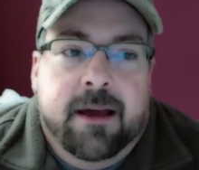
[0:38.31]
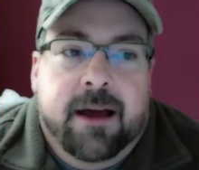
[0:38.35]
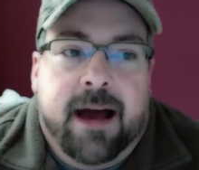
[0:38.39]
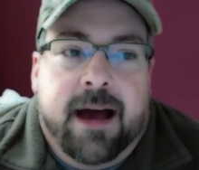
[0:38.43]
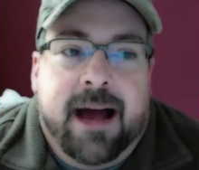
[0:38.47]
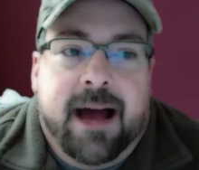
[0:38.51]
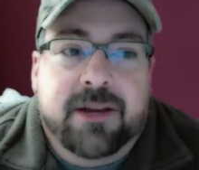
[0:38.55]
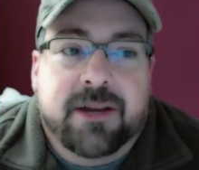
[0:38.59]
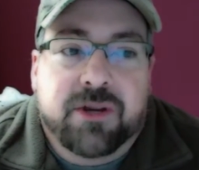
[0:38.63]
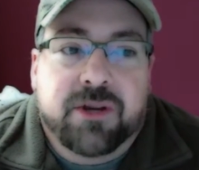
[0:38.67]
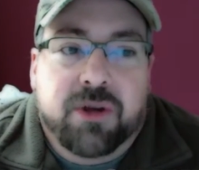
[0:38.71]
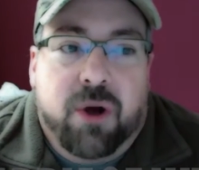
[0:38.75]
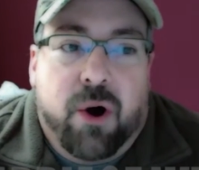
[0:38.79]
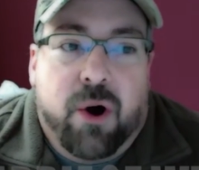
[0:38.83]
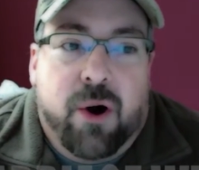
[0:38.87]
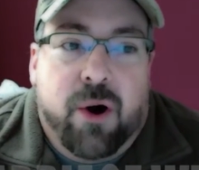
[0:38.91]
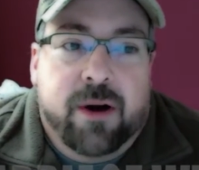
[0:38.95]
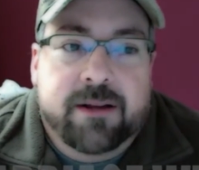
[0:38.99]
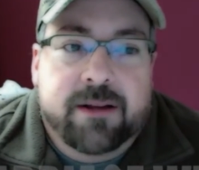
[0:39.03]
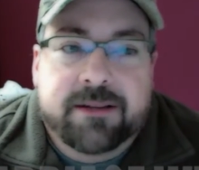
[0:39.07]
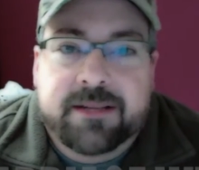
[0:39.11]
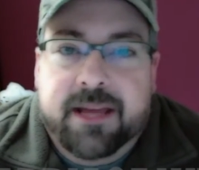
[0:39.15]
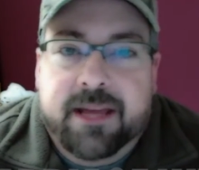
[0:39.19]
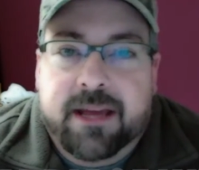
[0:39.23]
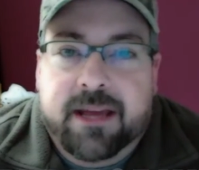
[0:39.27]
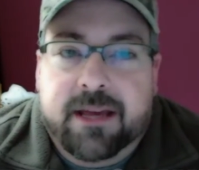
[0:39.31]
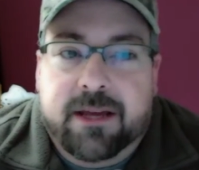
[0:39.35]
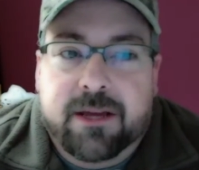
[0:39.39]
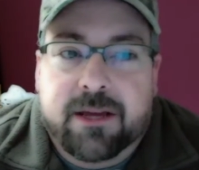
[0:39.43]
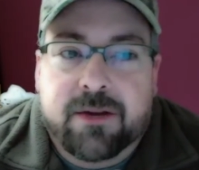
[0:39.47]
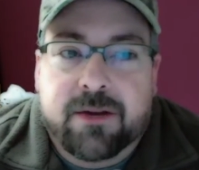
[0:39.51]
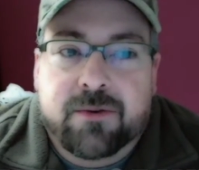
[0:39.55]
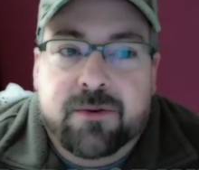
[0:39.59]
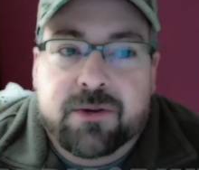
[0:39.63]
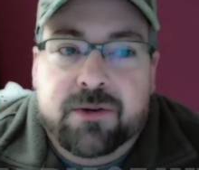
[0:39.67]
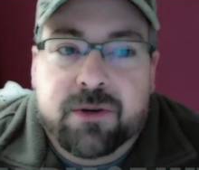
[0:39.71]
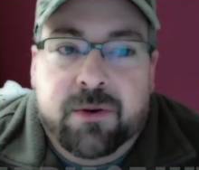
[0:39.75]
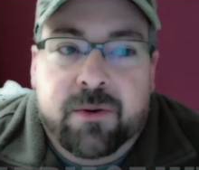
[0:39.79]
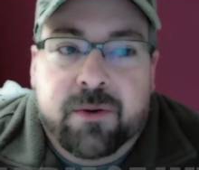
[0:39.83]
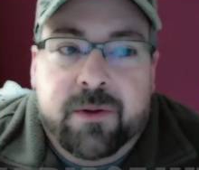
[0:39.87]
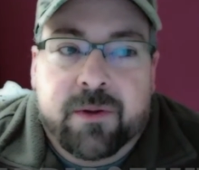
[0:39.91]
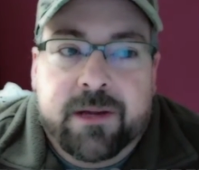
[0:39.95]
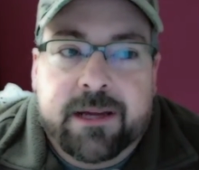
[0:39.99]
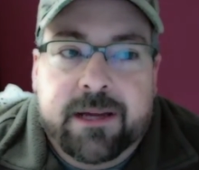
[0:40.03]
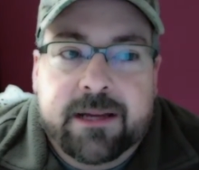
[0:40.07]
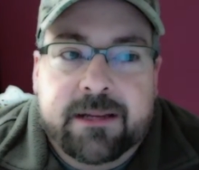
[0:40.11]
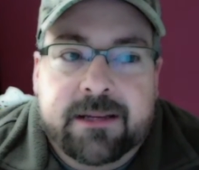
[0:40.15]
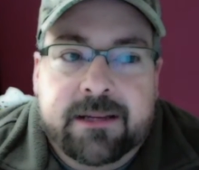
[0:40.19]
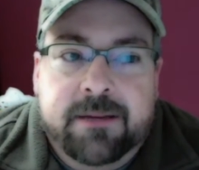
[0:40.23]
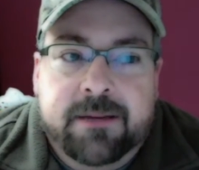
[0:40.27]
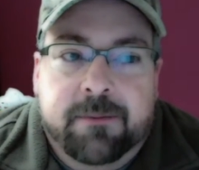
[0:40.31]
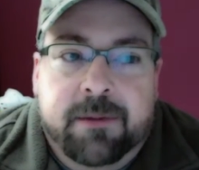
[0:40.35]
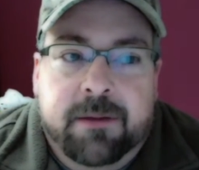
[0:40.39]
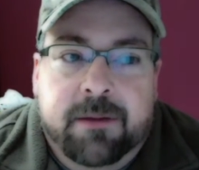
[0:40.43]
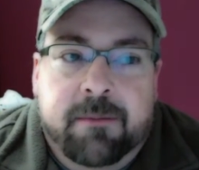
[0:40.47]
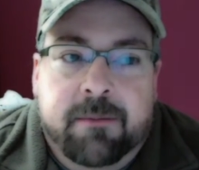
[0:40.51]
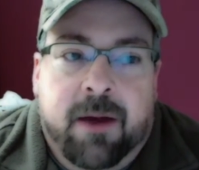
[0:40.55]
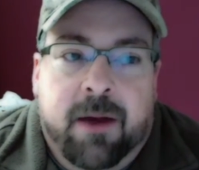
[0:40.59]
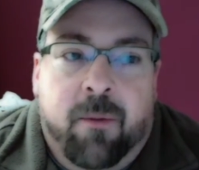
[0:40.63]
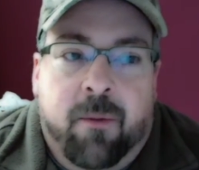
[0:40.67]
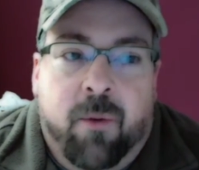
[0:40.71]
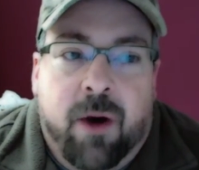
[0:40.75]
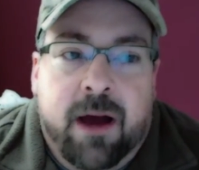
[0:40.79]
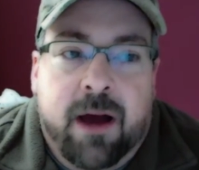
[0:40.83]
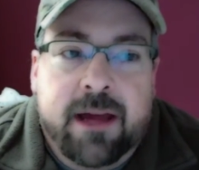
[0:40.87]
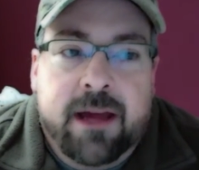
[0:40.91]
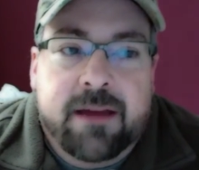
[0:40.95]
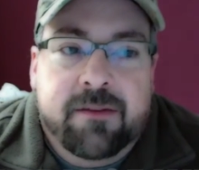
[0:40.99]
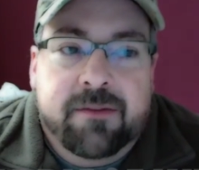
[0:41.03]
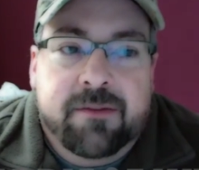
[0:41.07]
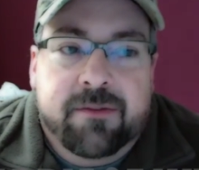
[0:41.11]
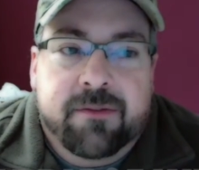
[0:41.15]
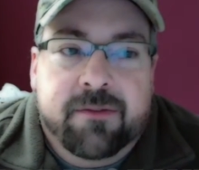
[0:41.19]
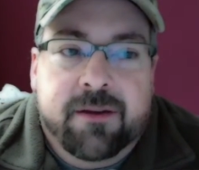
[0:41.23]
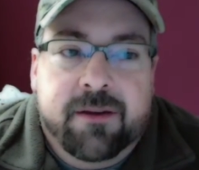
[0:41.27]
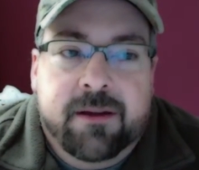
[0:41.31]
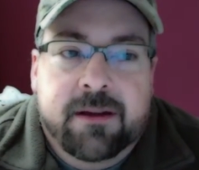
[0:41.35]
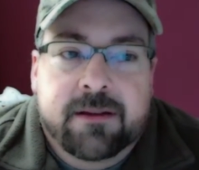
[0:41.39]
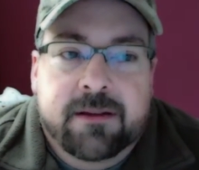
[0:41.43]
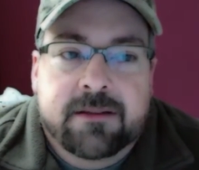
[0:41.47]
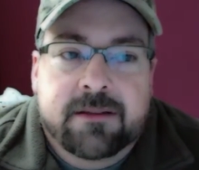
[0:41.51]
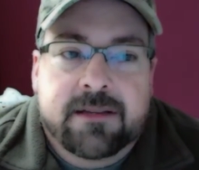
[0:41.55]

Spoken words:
I, Sean, take you, Julie, to be my wife,